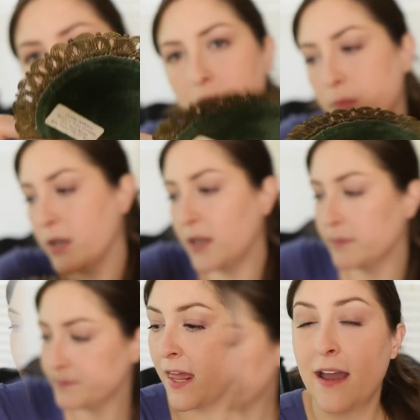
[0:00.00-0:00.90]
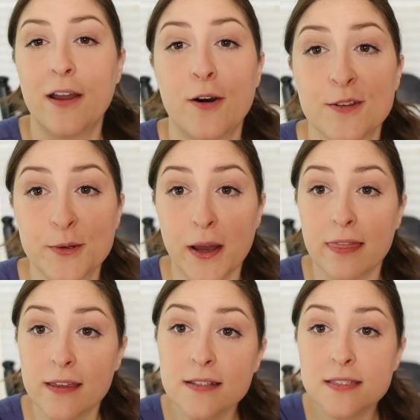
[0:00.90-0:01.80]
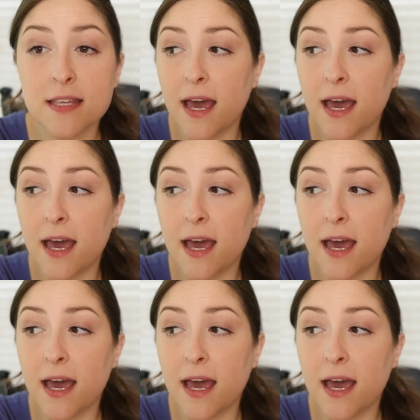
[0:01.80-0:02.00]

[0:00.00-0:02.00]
really pretty. I also got this